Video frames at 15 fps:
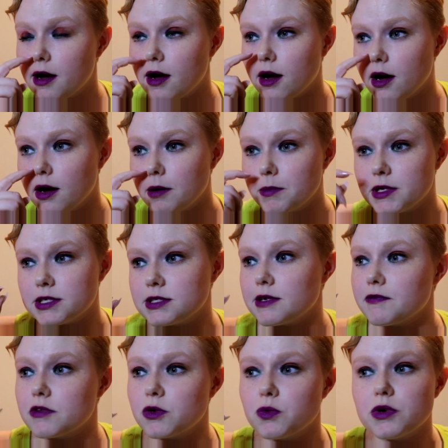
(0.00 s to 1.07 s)
It is
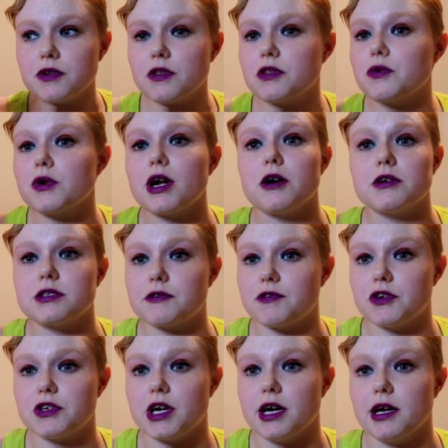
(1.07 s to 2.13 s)
definitely worth the 3 hours of
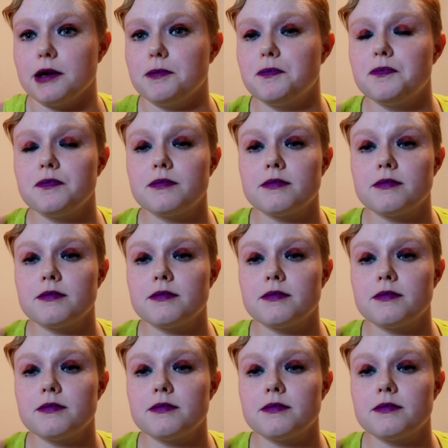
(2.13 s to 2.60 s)
your time.